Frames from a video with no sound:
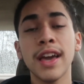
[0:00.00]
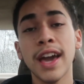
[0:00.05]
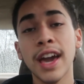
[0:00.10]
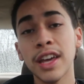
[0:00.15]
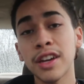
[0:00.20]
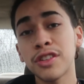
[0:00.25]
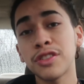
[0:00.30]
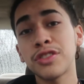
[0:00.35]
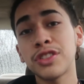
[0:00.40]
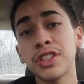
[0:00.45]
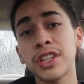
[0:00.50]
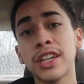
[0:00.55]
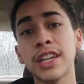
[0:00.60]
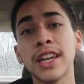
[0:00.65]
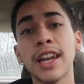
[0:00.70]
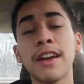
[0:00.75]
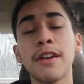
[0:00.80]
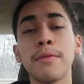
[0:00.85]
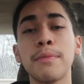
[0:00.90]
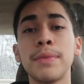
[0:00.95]
Energy
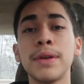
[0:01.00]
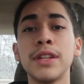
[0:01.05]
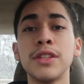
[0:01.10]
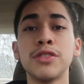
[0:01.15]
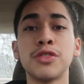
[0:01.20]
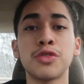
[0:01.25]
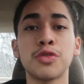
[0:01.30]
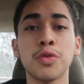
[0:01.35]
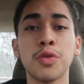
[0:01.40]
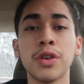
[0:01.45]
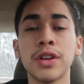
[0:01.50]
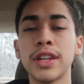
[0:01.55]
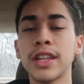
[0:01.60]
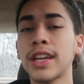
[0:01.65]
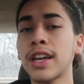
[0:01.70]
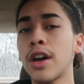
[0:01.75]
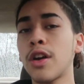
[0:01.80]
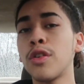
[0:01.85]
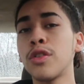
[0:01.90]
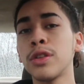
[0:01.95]
can never be destroyed, it
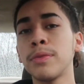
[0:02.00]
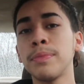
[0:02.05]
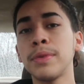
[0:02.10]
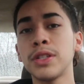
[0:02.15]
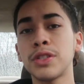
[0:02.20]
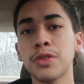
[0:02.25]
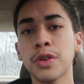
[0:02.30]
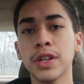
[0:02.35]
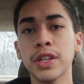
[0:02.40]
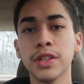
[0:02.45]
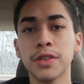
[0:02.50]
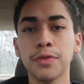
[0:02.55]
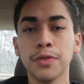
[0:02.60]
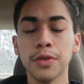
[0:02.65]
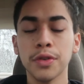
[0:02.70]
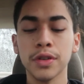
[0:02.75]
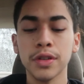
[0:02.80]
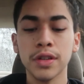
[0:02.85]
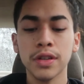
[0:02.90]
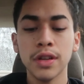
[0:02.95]
can only be
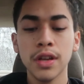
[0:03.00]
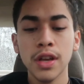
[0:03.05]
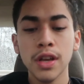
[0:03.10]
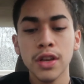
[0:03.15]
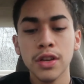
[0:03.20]
transferred.